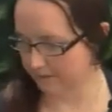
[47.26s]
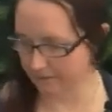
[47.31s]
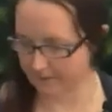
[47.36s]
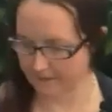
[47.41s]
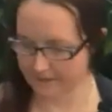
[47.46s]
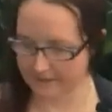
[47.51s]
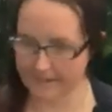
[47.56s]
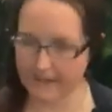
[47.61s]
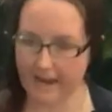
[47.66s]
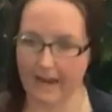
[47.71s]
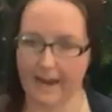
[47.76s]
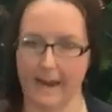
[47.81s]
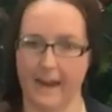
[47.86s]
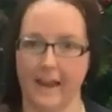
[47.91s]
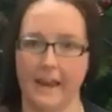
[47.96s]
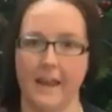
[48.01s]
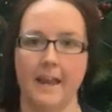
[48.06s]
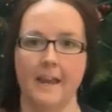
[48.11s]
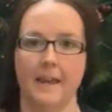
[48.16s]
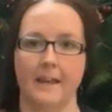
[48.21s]
today,
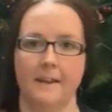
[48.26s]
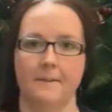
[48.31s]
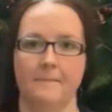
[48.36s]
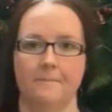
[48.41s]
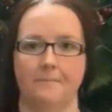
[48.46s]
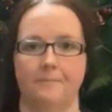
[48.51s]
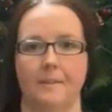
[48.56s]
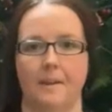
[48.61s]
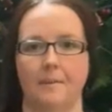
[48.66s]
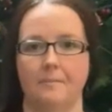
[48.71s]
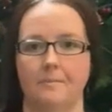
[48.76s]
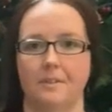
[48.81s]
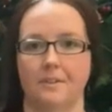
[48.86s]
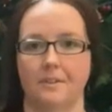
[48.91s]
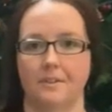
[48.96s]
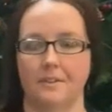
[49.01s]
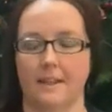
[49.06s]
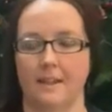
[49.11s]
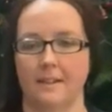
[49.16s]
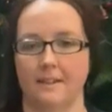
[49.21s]
in
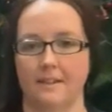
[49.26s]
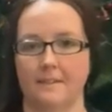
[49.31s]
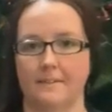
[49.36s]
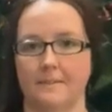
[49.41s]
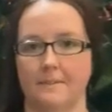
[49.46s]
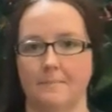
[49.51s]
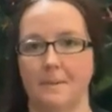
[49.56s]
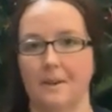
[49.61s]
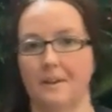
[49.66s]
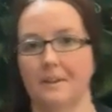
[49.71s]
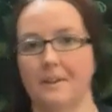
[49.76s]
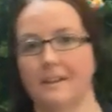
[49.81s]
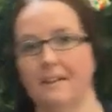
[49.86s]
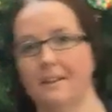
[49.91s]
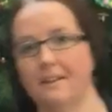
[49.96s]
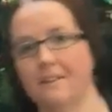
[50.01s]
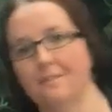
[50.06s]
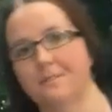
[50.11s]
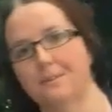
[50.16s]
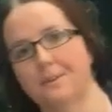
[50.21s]
the spirit
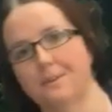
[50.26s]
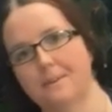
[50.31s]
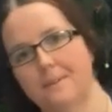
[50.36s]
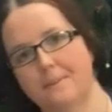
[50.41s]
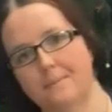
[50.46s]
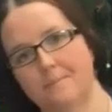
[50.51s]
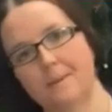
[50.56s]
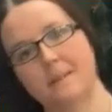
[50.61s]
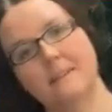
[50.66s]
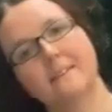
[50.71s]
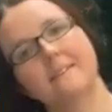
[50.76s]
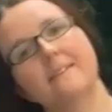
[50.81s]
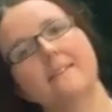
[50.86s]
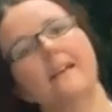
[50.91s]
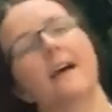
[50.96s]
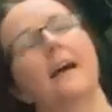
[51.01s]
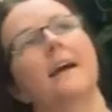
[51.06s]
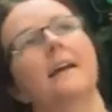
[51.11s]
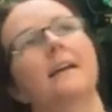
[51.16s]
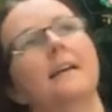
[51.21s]
of Christmas,
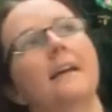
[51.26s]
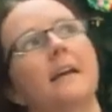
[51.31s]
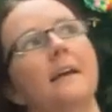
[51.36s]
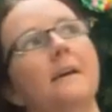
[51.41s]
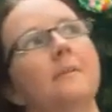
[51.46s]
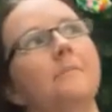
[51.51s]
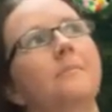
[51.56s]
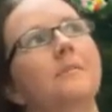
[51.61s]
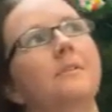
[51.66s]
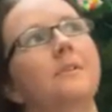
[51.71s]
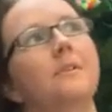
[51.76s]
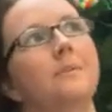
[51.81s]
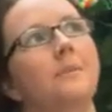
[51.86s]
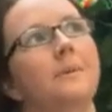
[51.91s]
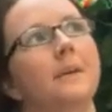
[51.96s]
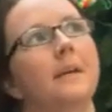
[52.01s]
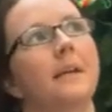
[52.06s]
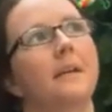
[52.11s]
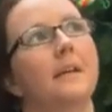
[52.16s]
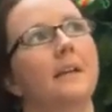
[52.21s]
I am
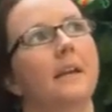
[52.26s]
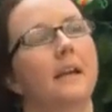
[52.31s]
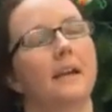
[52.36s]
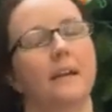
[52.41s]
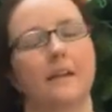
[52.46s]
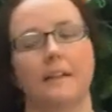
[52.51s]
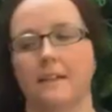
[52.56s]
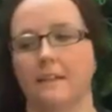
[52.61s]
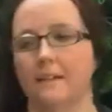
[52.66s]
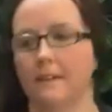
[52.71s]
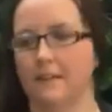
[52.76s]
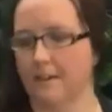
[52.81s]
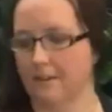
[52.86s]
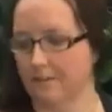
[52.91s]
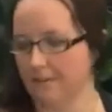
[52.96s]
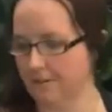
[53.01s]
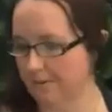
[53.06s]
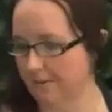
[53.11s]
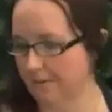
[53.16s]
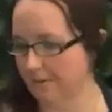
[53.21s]
doing
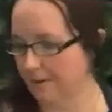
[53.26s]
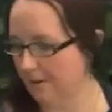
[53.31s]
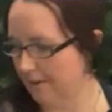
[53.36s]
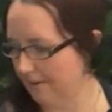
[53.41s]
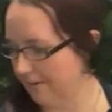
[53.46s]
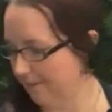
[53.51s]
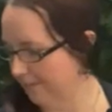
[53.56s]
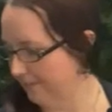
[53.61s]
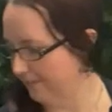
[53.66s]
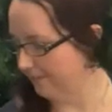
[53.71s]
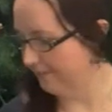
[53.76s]
another haul